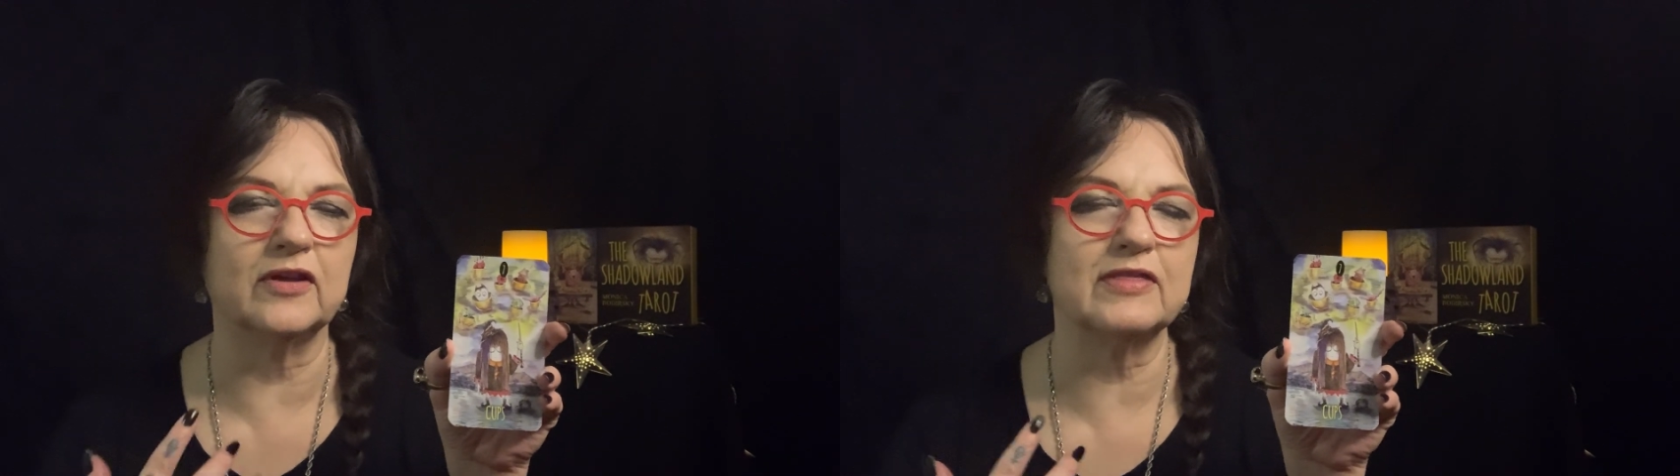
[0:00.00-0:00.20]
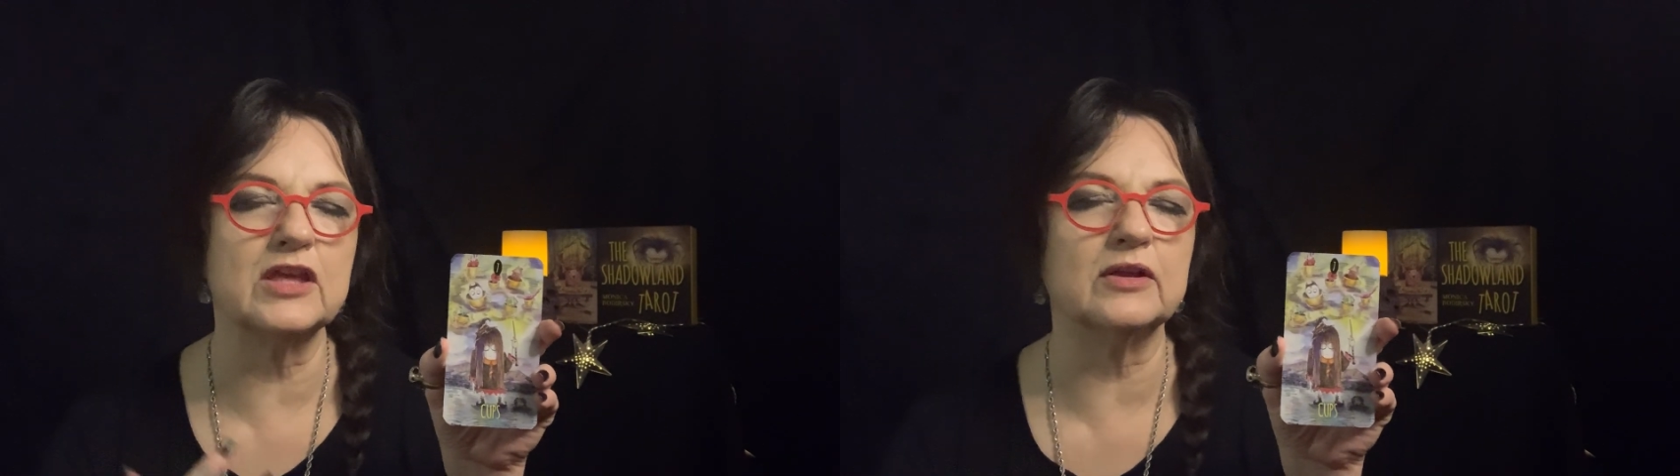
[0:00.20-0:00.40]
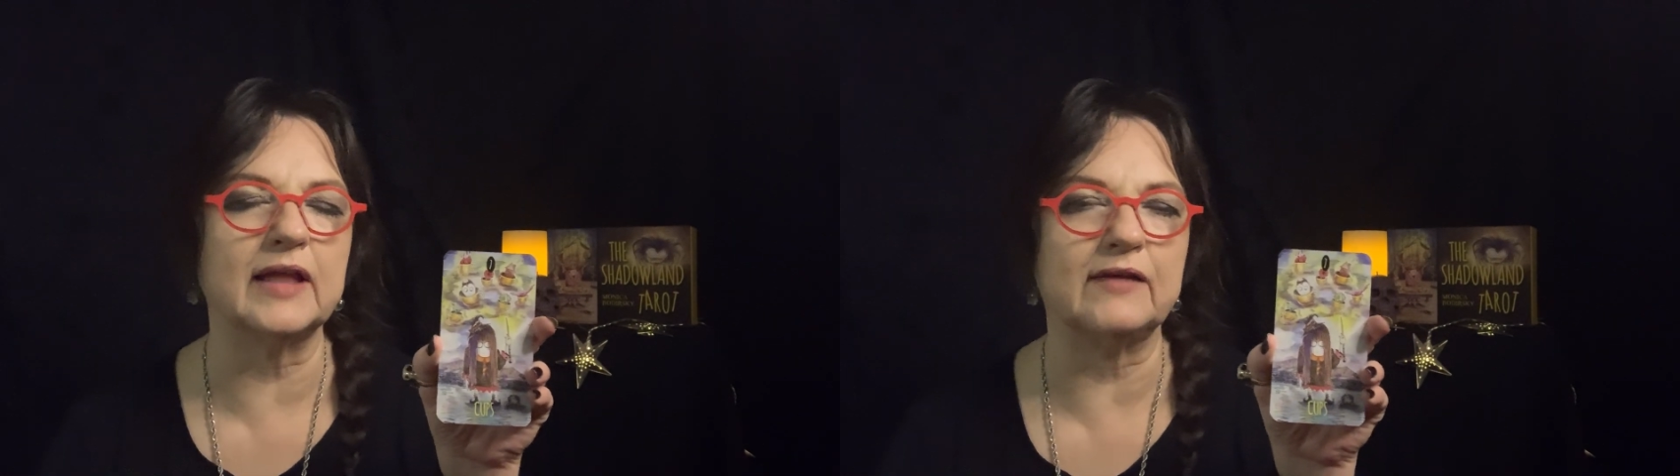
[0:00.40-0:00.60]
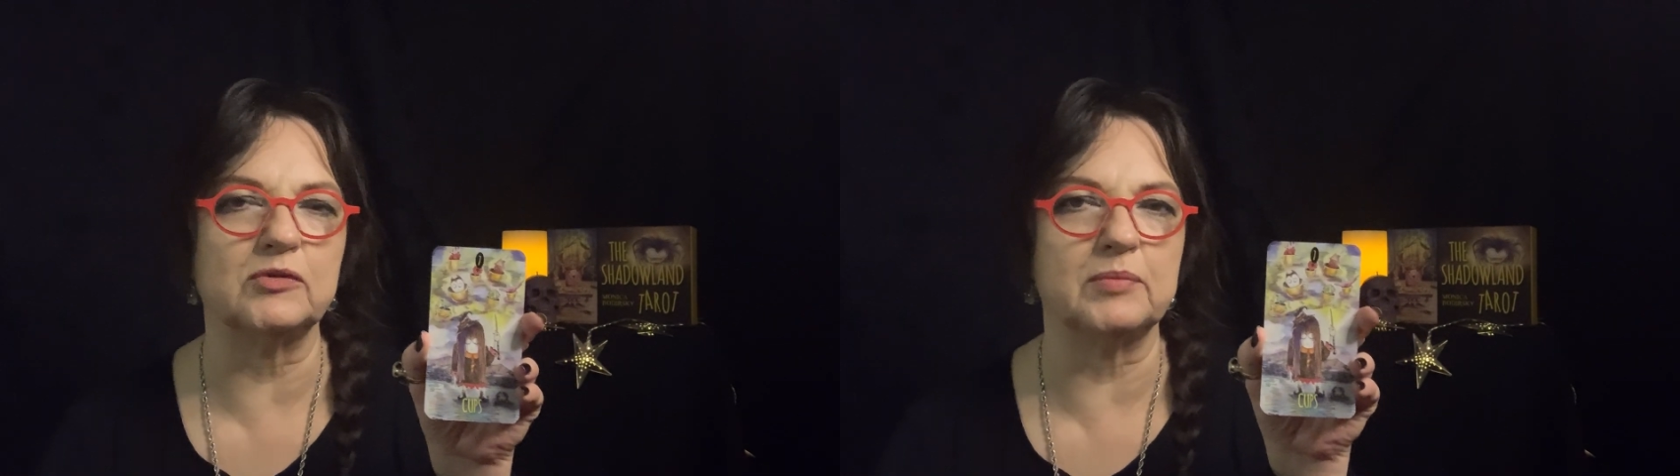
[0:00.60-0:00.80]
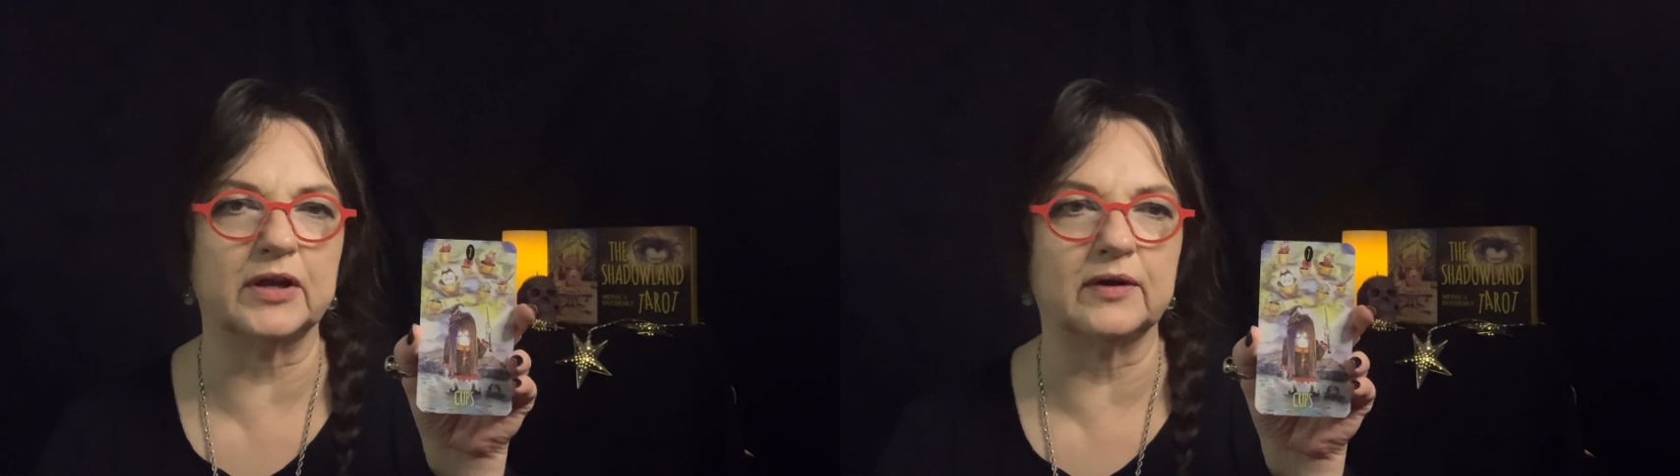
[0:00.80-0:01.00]
I think you'll have a
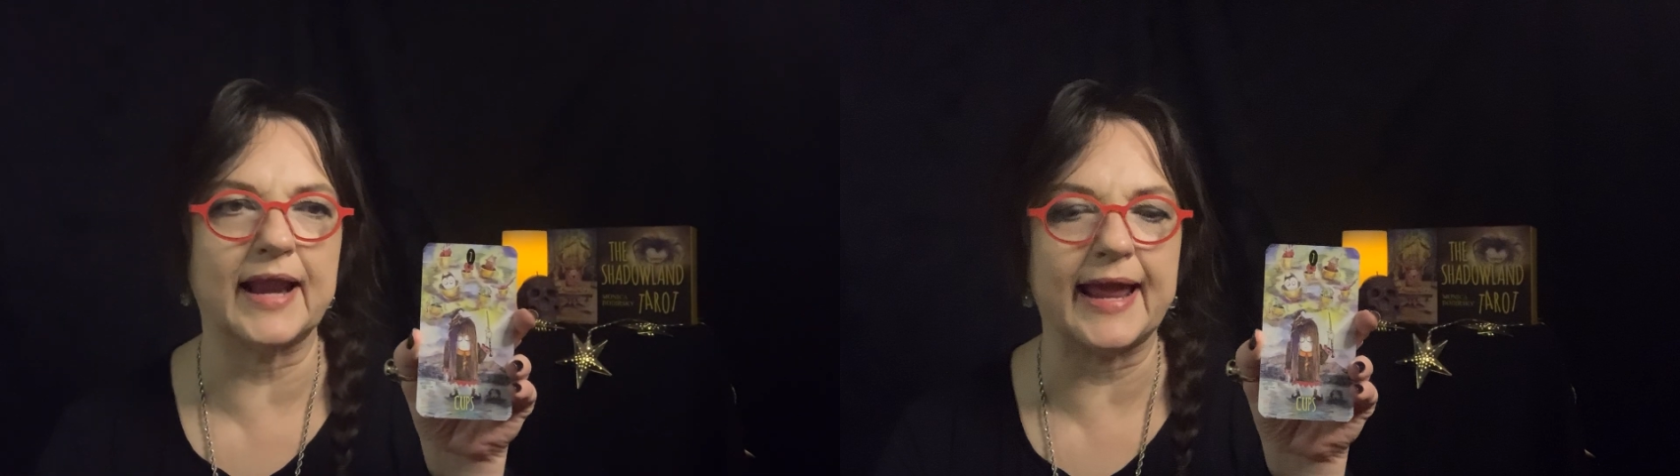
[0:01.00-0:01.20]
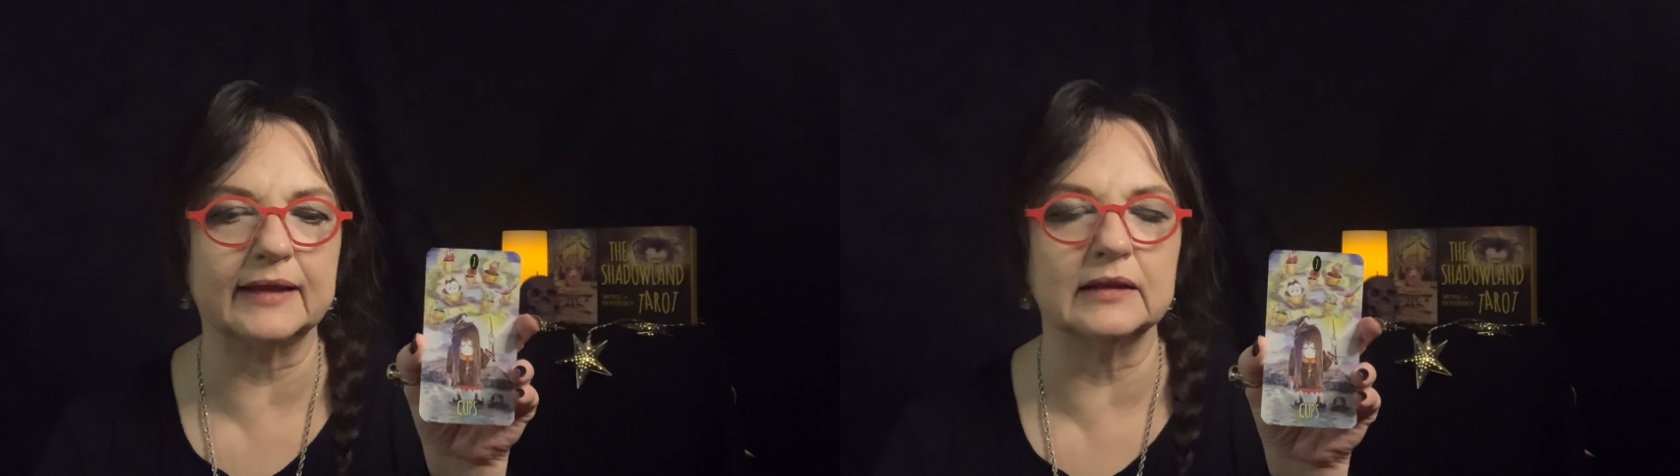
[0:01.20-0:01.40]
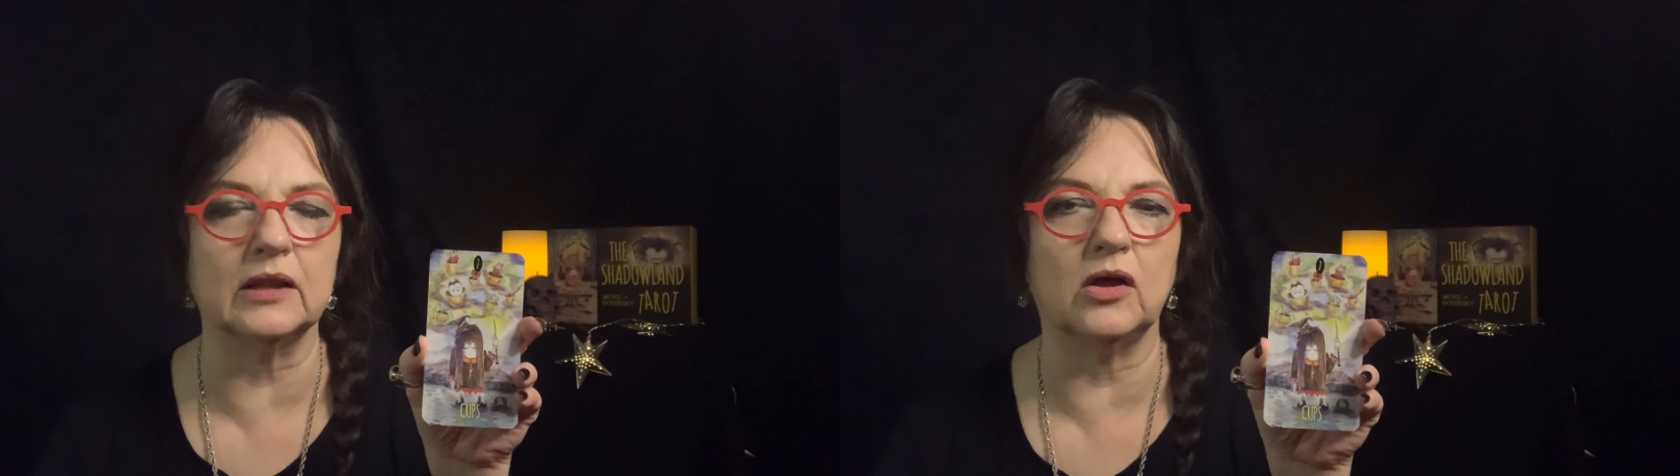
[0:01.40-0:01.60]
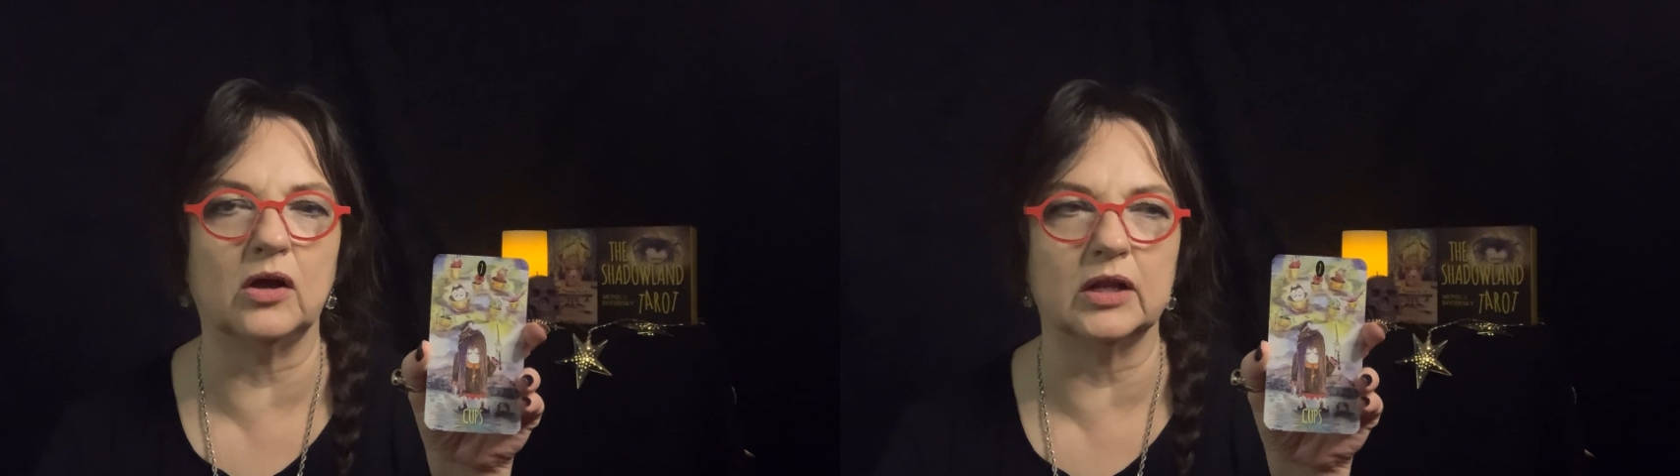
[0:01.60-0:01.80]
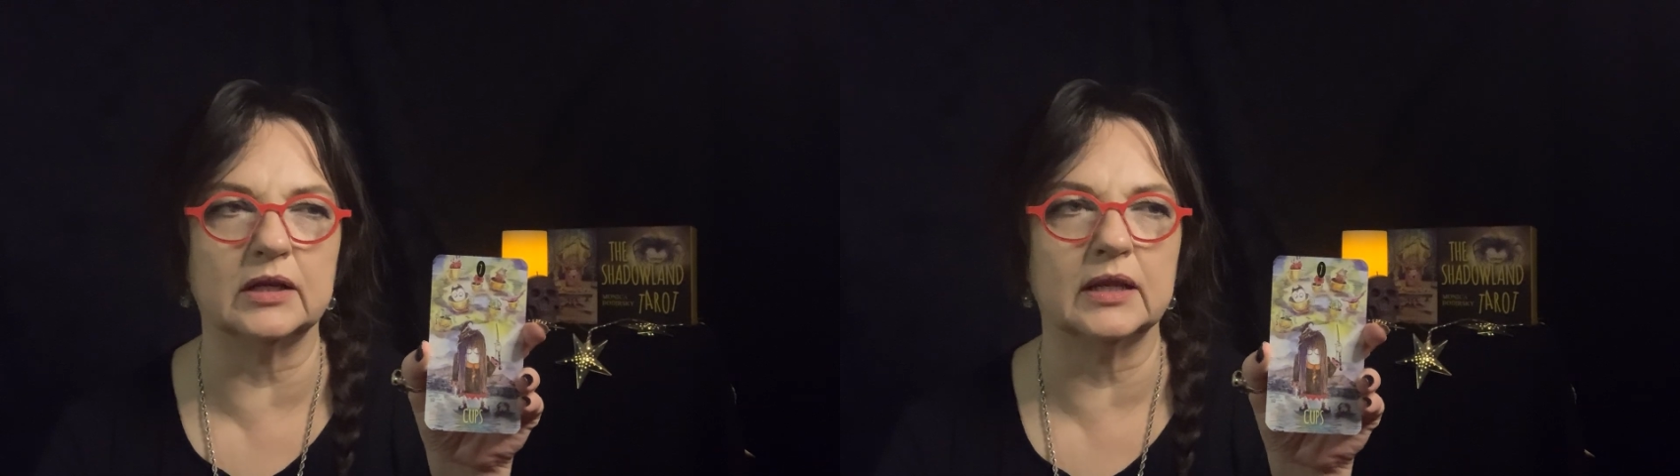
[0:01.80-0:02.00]
better handle
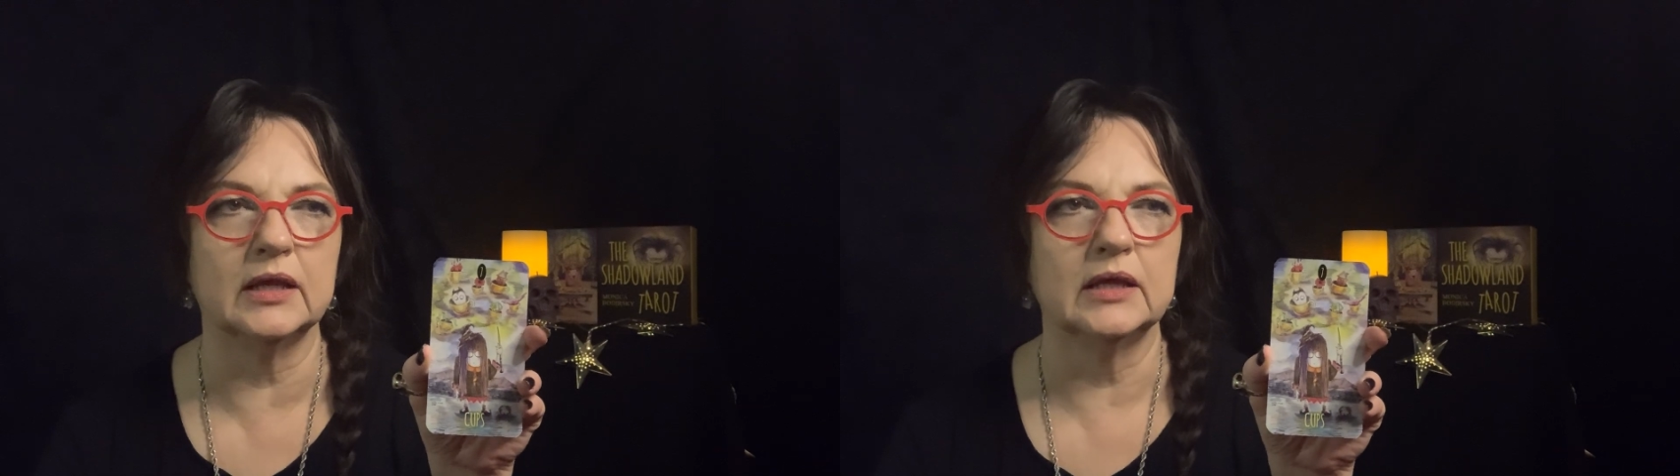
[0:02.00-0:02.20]
on